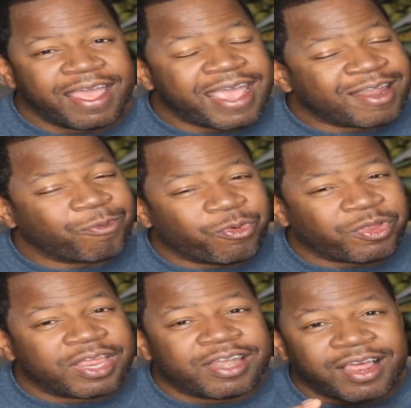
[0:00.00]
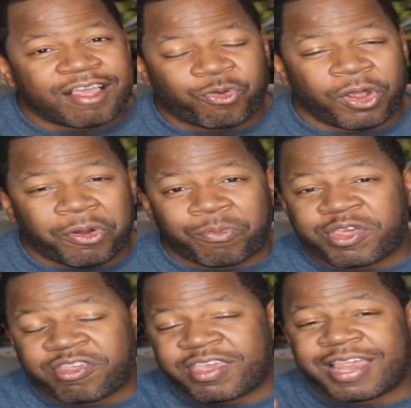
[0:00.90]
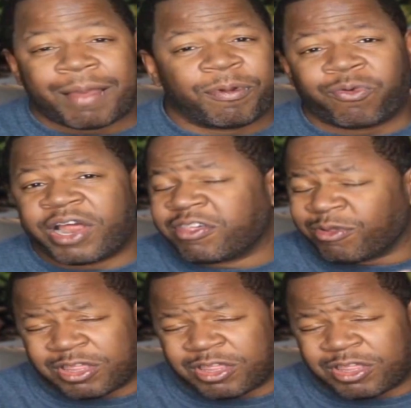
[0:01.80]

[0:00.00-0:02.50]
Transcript: and it really does grow. And we see that progression.